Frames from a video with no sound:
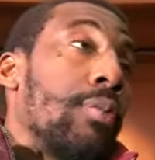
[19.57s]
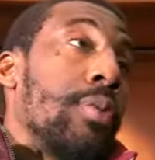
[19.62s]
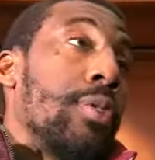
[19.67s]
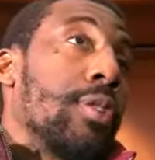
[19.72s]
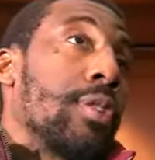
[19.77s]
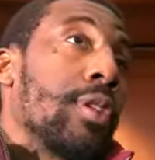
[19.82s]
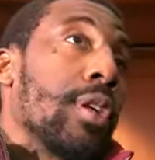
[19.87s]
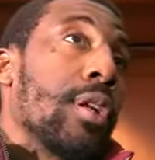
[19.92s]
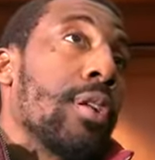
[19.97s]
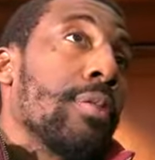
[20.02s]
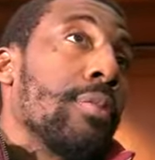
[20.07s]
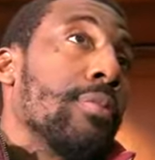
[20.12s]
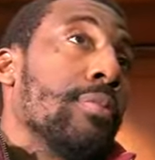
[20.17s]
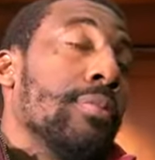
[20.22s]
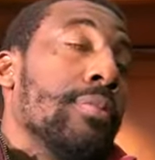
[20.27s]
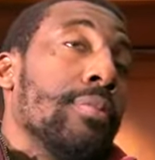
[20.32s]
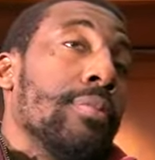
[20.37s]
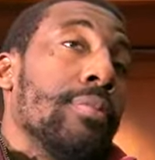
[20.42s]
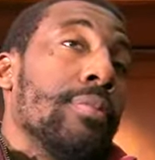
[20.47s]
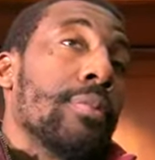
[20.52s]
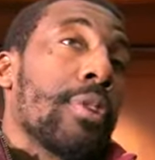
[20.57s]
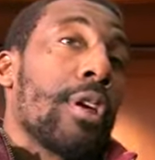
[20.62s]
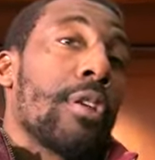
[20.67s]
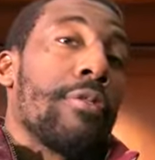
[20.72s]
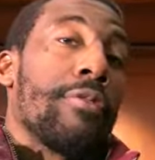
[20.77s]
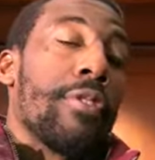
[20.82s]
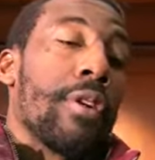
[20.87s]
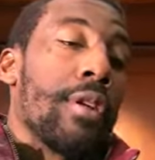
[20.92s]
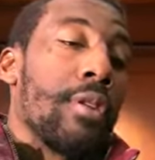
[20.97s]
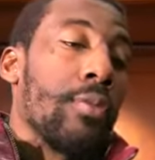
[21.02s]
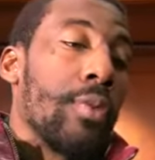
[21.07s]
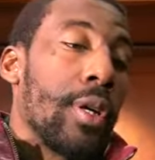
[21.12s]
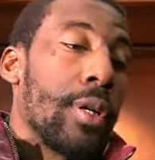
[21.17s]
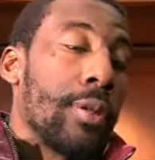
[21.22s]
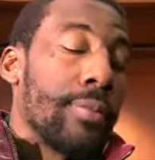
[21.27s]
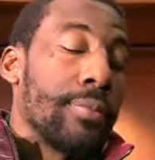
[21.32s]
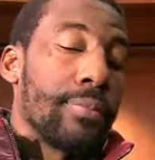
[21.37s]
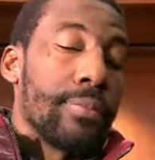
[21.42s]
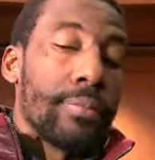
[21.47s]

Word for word: We just gotta find a way.